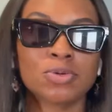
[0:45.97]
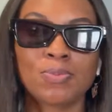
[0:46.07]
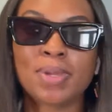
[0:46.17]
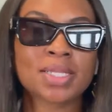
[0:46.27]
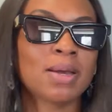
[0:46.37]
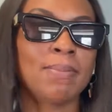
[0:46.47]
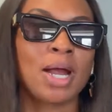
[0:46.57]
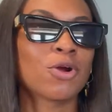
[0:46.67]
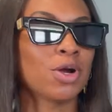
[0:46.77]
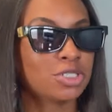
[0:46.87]
Picked up
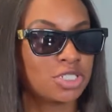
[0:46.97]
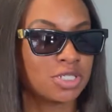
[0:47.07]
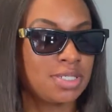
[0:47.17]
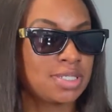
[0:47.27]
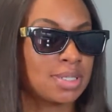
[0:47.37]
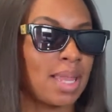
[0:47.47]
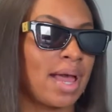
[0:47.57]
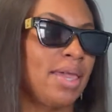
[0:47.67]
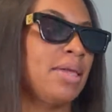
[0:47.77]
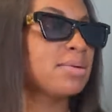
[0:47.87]
my groceries.
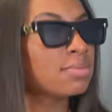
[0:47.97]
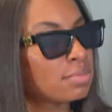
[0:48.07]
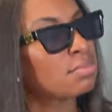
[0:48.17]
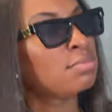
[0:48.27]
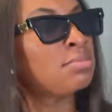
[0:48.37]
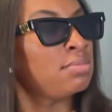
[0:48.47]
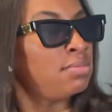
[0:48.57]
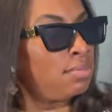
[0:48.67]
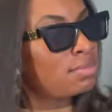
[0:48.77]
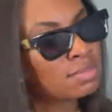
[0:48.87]
Like,
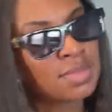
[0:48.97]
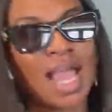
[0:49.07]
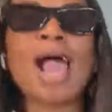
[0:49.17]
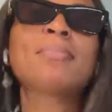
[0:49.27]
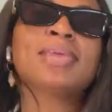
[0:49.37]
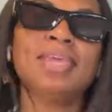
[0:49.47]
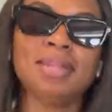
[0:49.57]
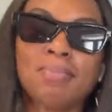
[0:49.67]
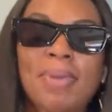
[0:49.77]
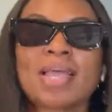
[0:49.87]
I'm
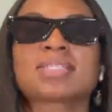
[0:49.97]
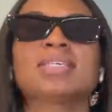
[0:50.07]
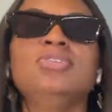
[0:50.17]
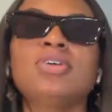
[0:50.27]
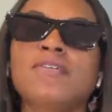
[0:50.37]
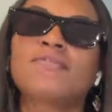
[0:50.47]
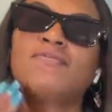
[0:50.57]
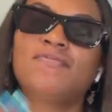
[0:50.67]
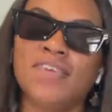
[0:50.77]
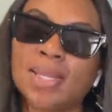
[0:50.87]
getting back to, you know,
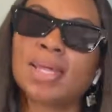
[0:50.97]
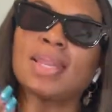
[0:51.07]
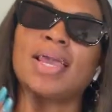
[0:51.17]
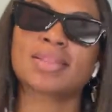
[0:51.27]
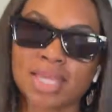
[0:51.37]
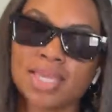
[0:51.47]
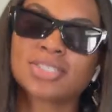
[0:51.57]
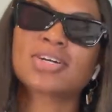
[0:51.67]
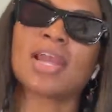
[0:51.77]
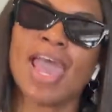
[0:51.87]
feeling like
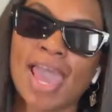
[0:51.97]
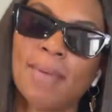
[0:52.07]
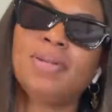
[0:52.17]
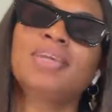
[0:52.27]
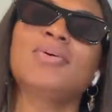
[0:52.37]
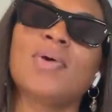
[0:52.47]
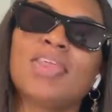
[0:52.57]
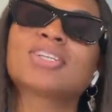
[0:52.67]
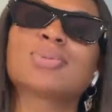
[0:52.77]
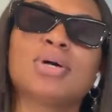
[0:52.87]
things are happening the way
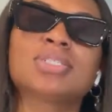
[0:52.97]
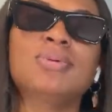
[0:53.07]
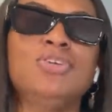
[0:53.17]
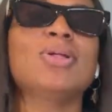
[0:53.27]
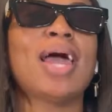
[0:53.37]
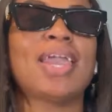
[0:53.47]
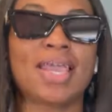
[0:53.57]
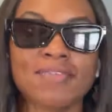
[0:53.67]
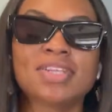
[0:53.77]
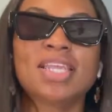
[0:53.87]
they're supposed to be. You know, like
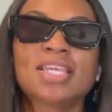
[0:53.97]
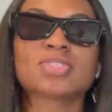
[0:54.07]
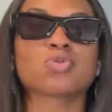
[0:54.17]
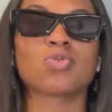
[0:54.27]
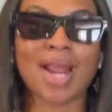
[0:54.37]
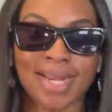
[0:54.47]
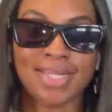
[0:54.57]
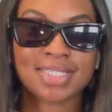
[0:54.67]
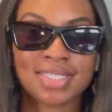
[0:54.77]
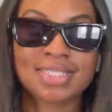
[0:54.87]
everything is
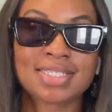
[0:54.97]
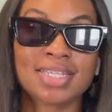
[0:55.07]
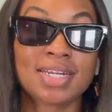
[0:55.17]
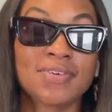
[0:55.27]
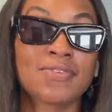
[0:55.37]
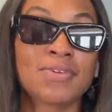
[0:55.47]
right instead of